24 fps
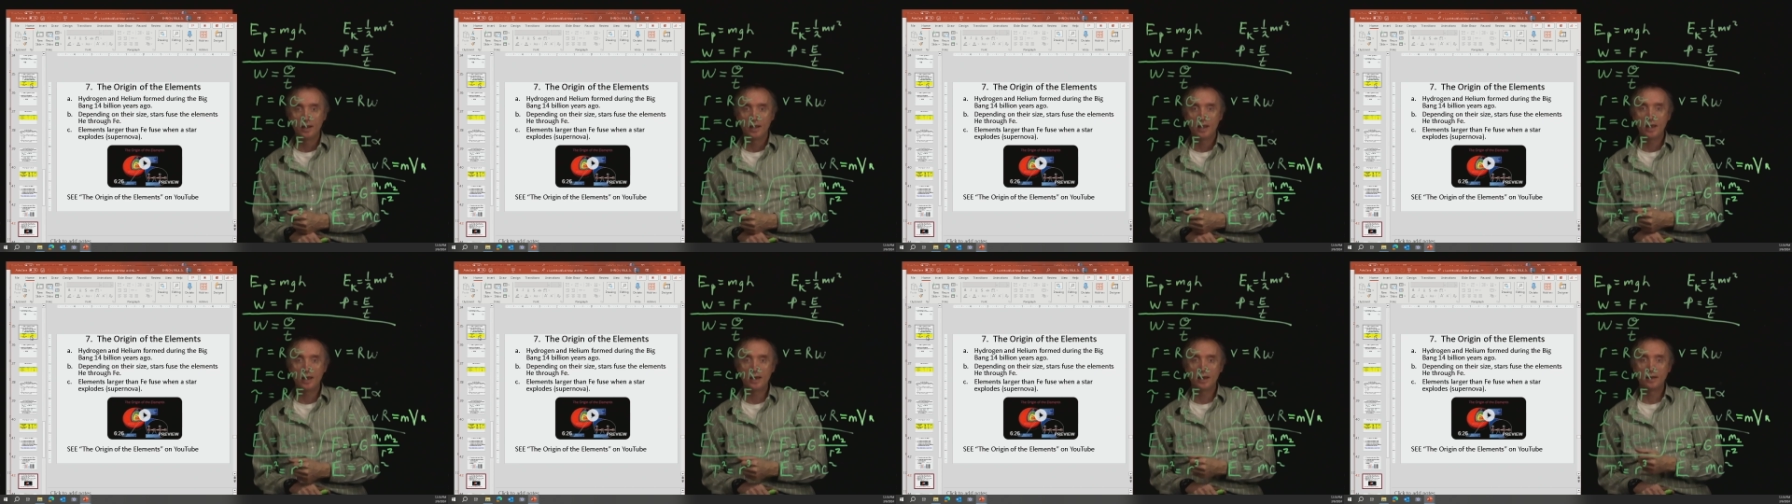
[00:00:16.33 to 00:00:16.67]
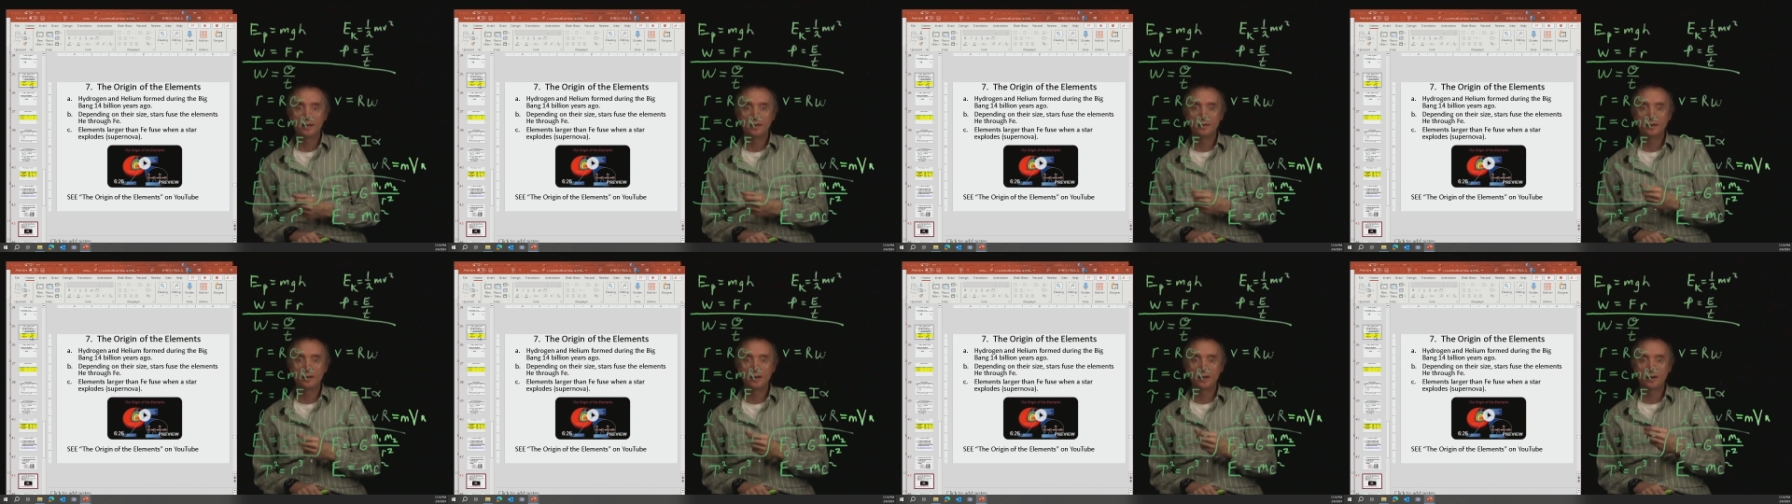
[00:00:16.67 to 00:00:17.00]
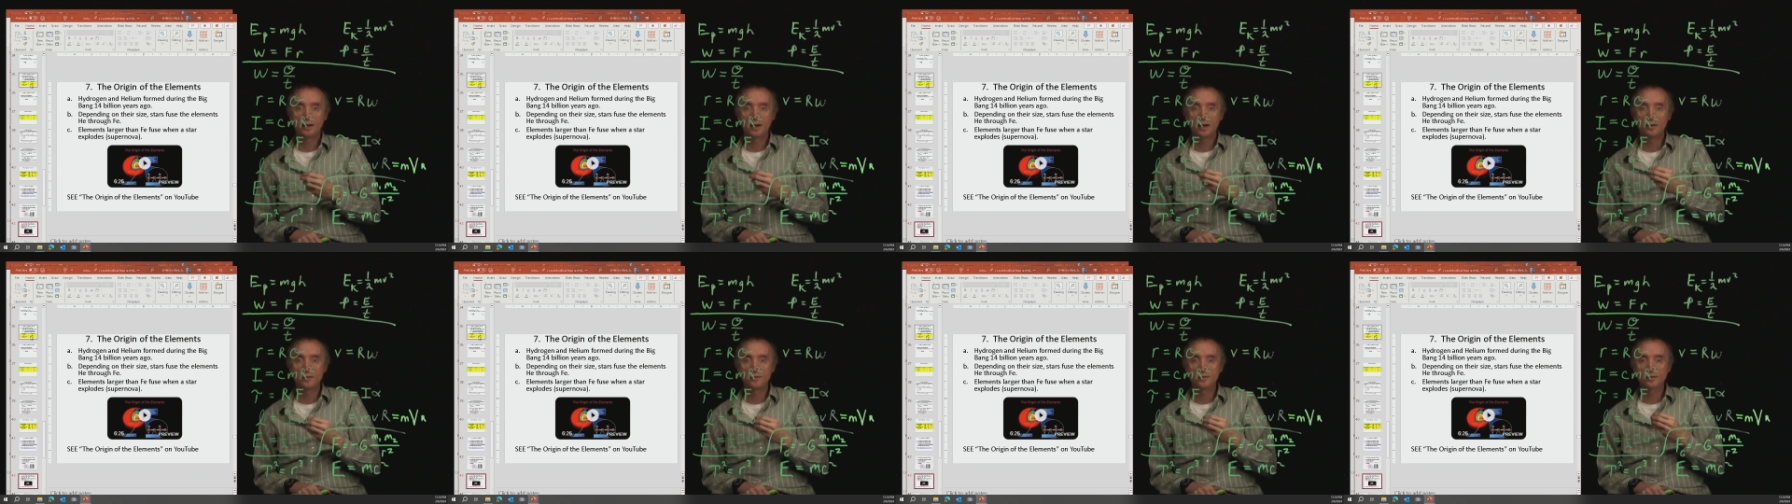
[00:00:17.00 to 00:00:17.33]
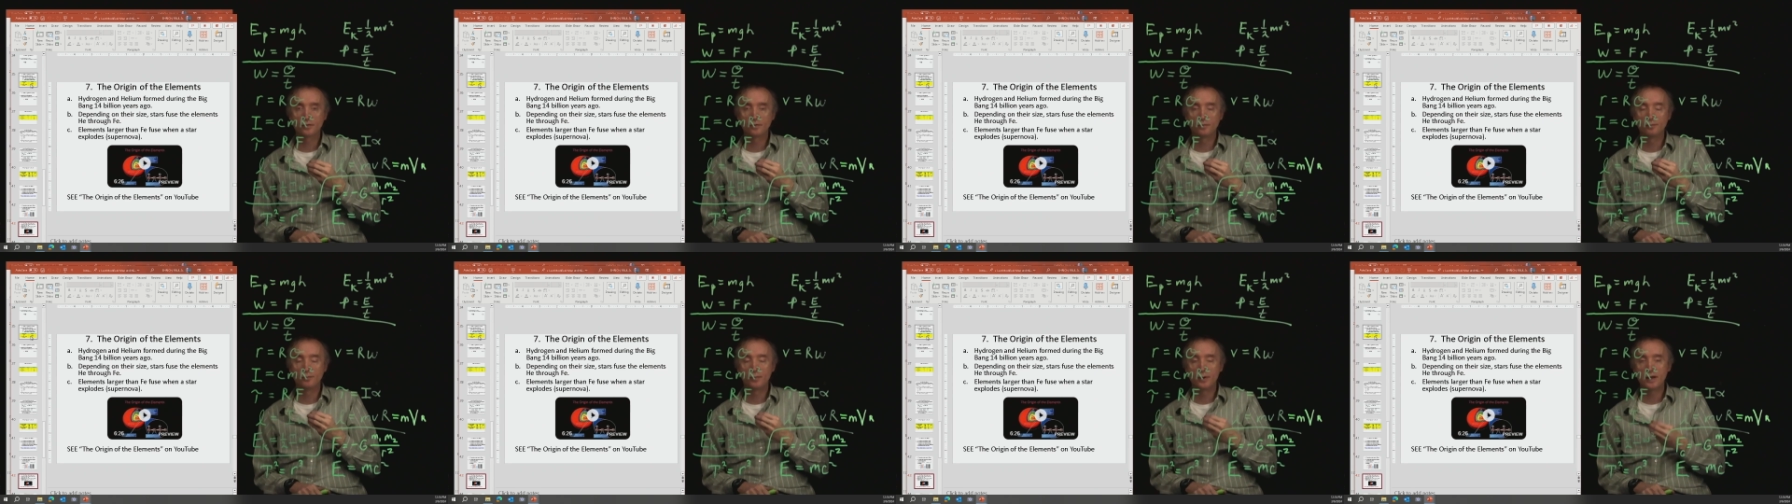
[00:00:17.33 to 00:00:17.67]
And it comes
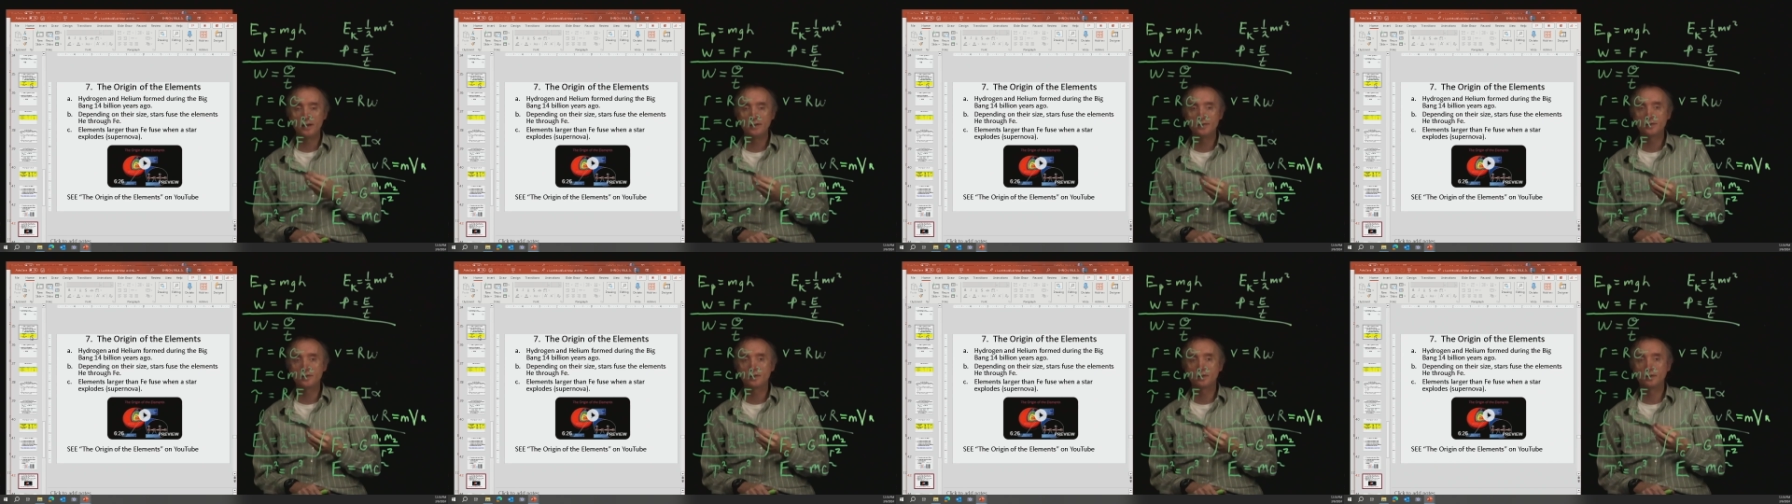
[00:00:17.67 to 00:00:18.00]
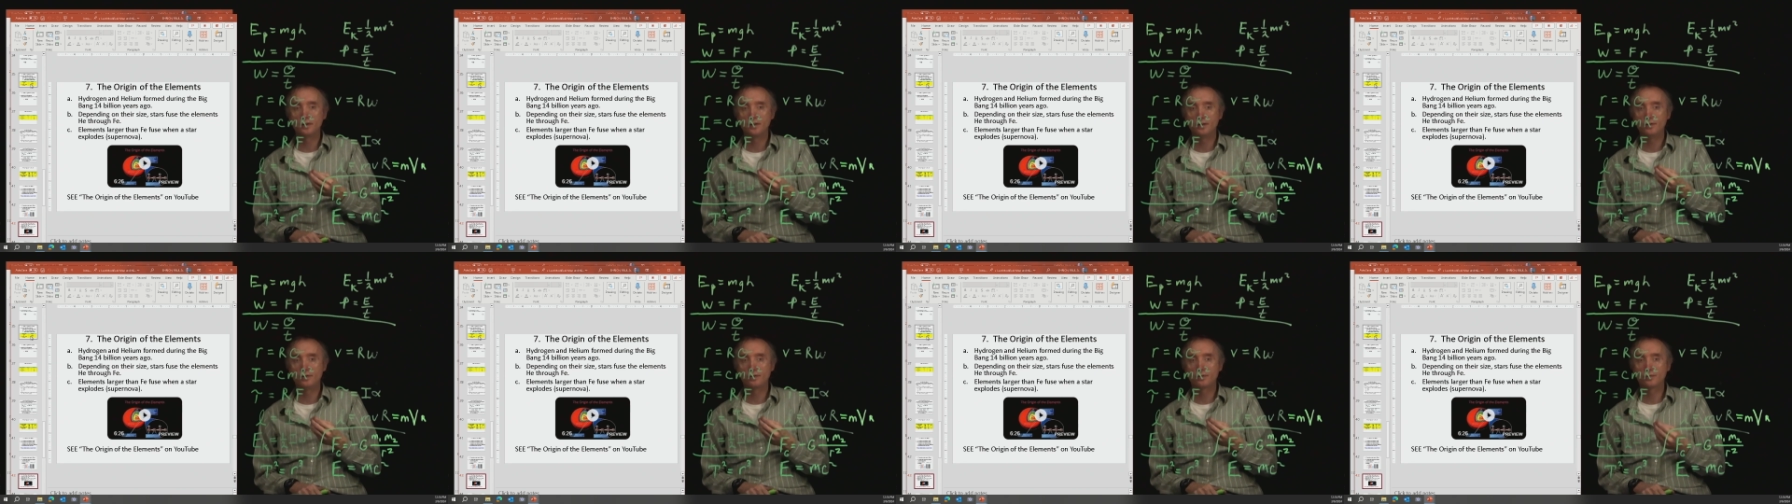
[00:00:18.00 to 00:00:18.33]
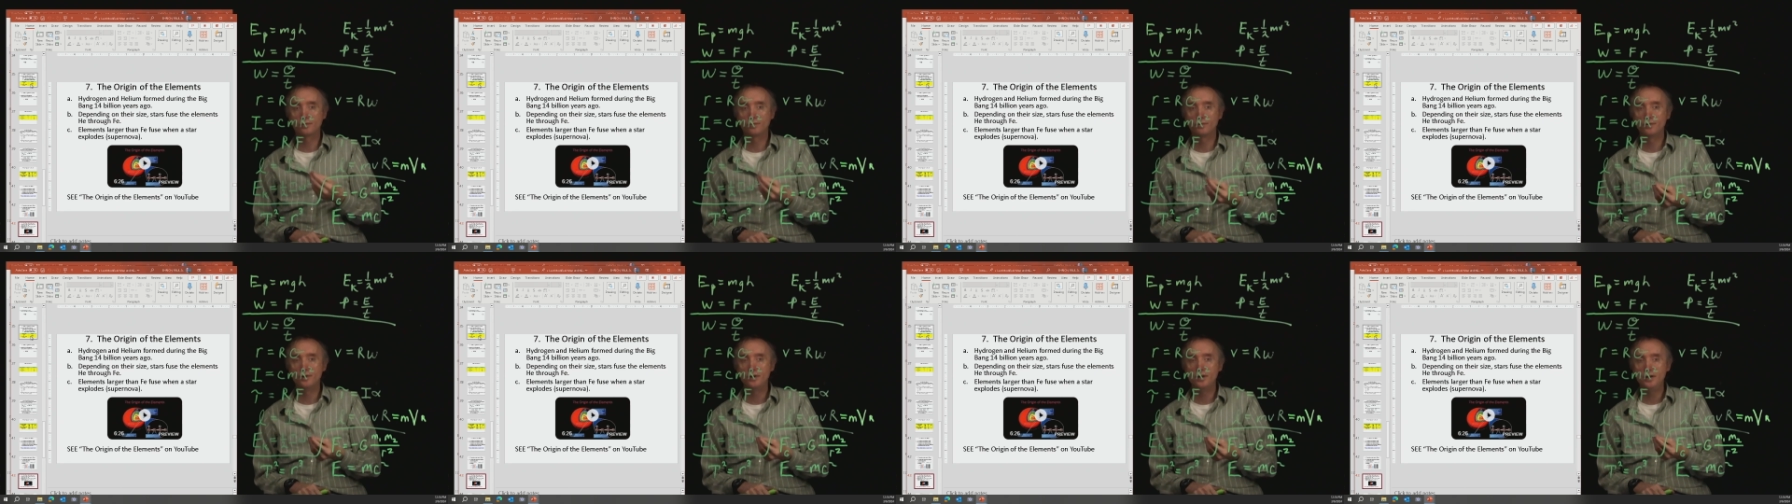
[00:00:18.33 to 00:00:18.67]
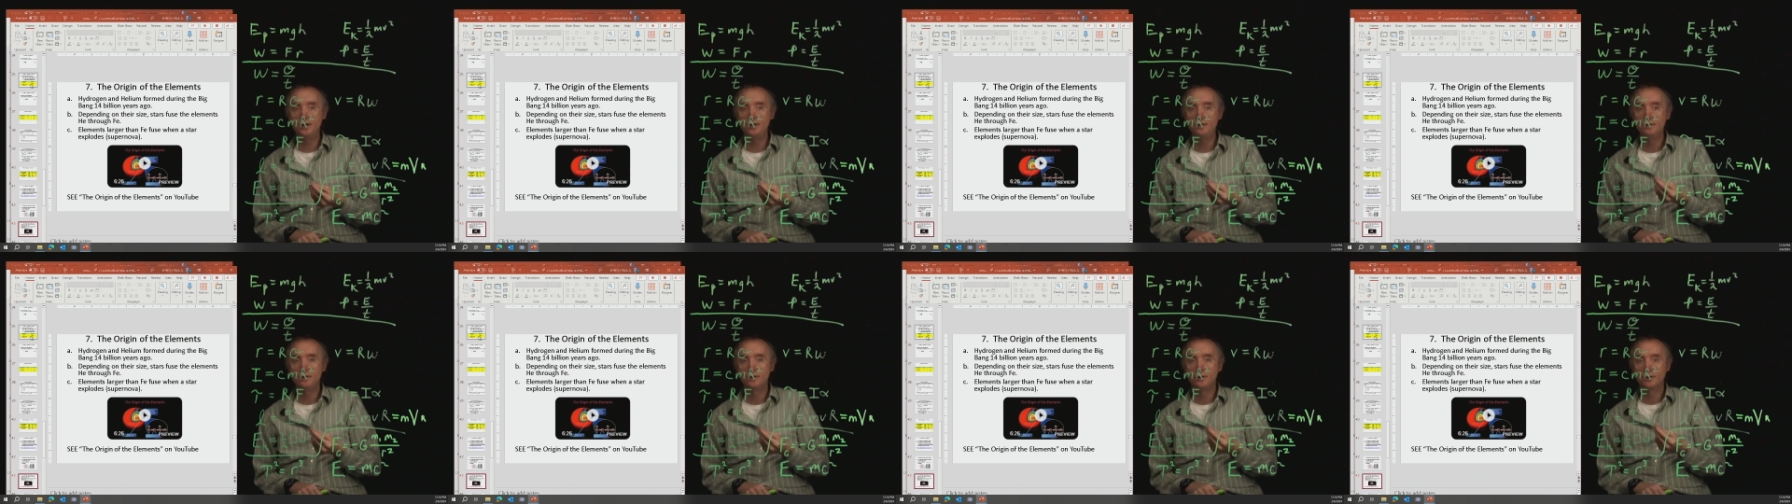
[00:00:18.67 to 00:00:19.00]
from basically
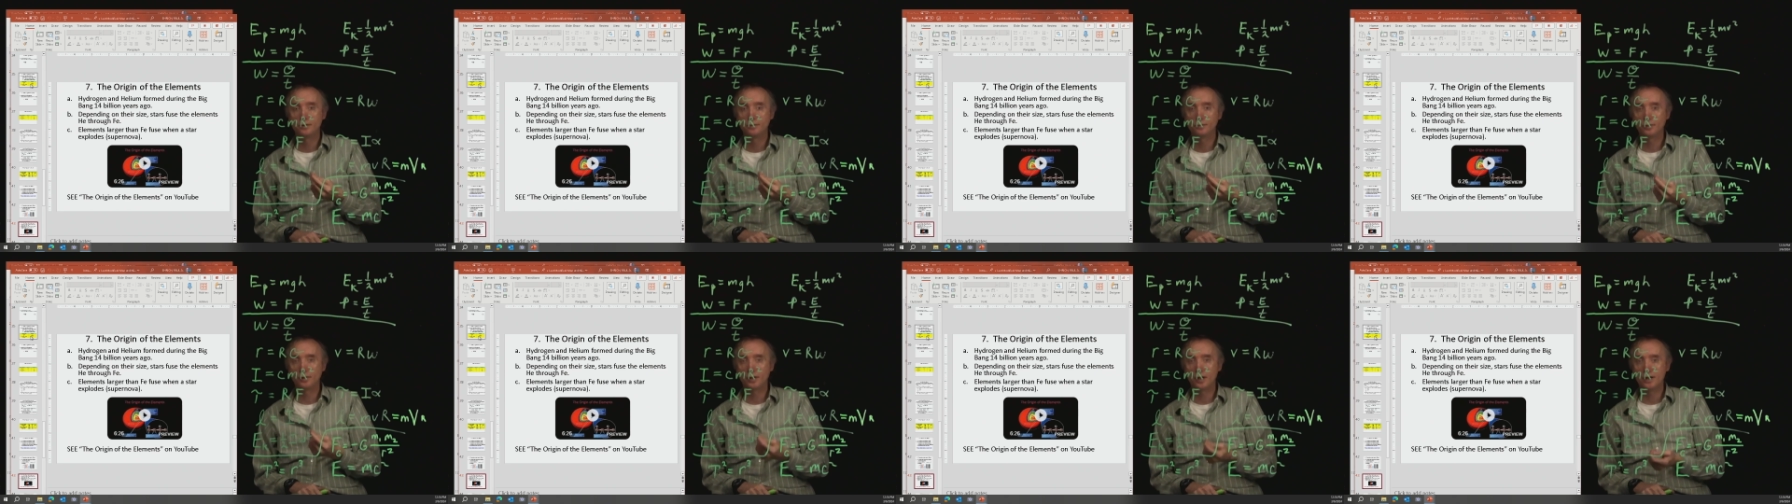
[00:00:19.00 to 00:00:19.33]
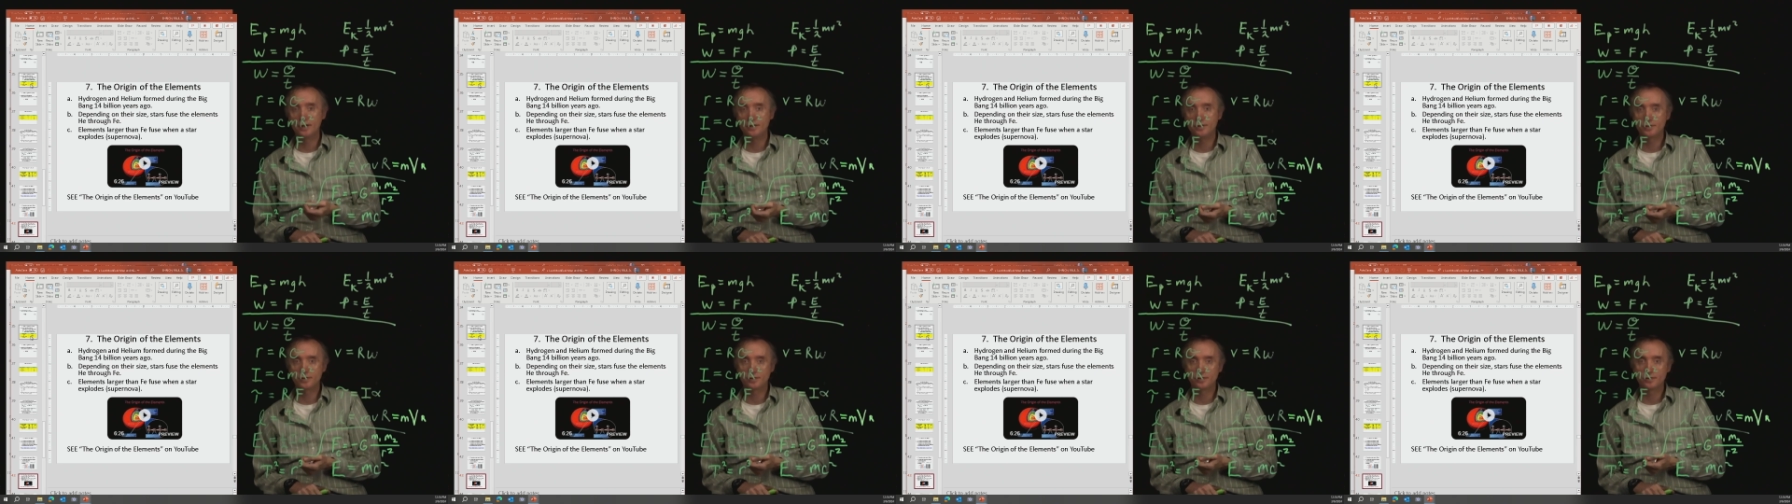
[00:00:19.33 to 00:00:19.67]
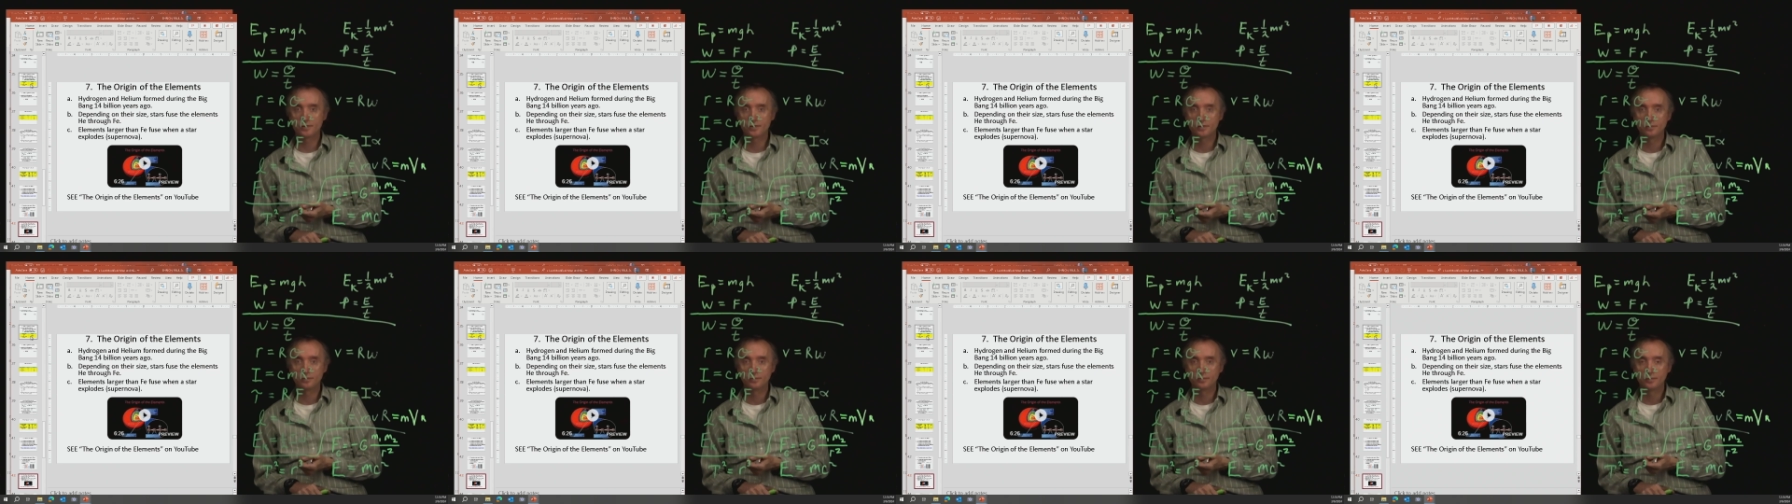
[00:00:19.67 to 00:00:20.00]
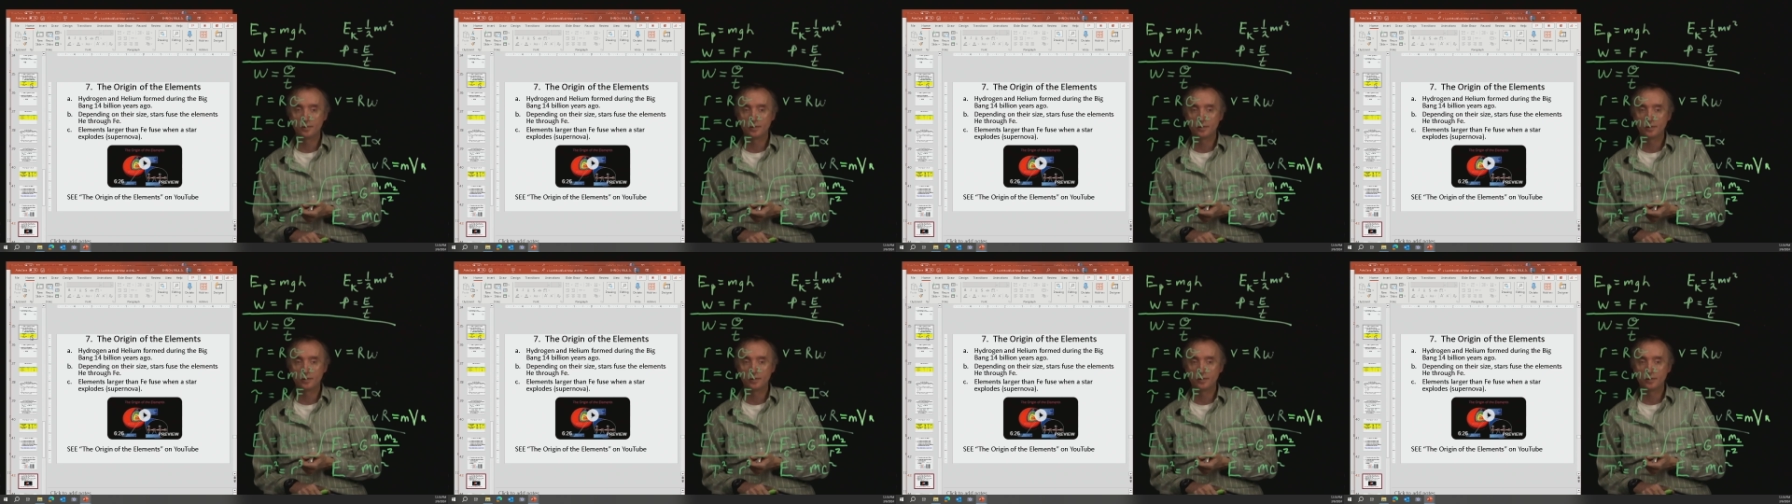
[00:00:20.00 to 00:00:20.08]
three places.